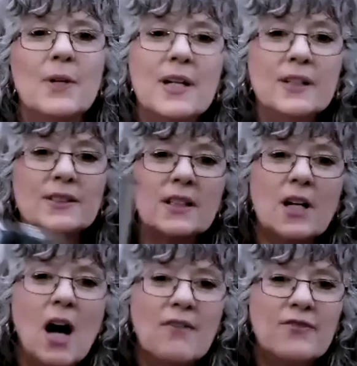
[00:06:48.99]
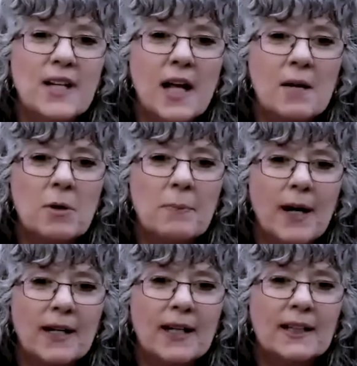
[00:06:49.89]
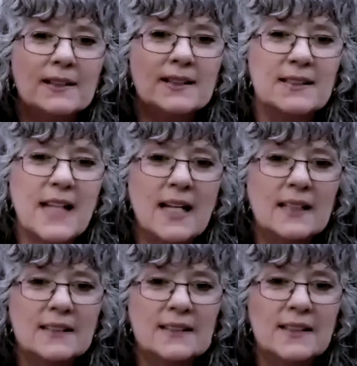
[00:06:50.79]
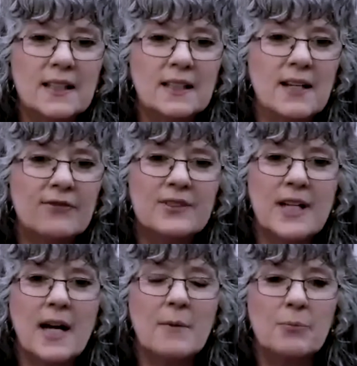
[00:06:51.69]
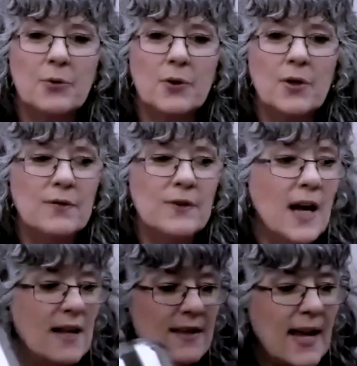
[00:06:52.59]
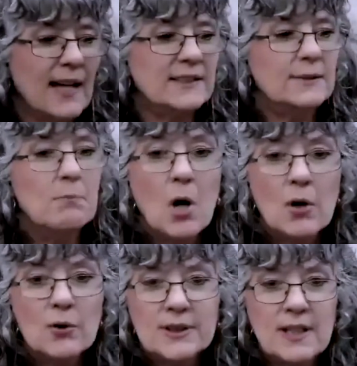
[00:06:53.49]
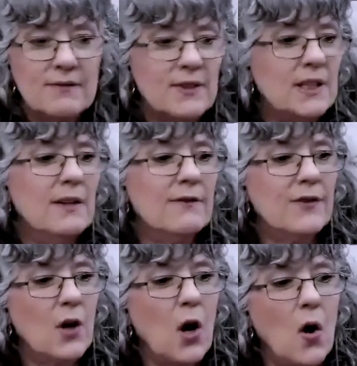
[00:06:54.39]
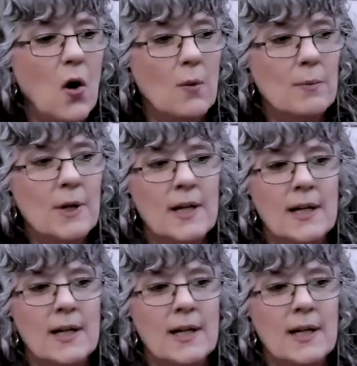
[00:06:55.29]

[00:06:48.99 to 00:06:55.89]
Well, here's the coffee enema bucket. It's stainless steel, FDA approved. That's most convenient for home.